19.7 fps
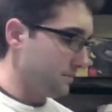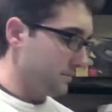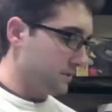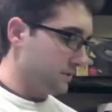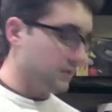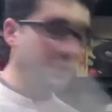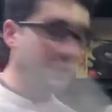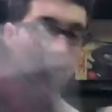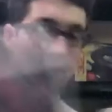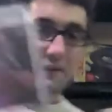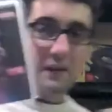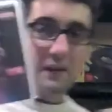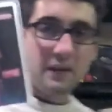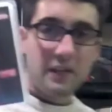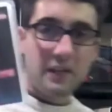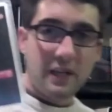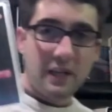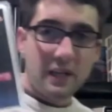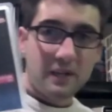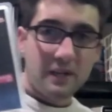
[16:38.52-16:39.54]
Street Fighter
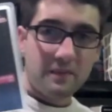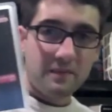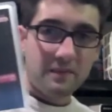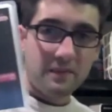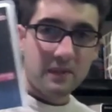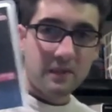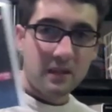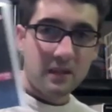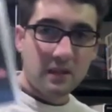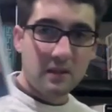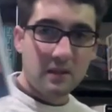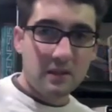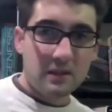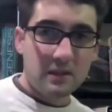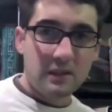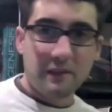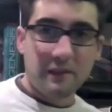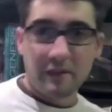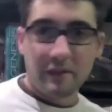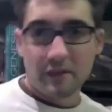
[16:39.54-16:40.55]
again,
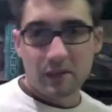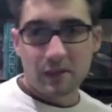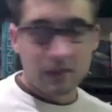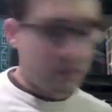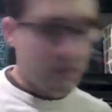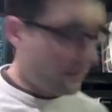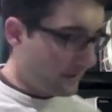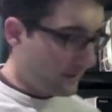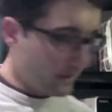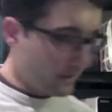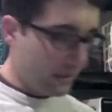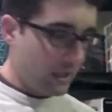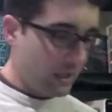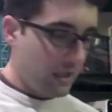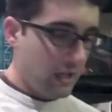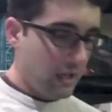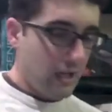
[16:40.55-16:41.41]
different version of it.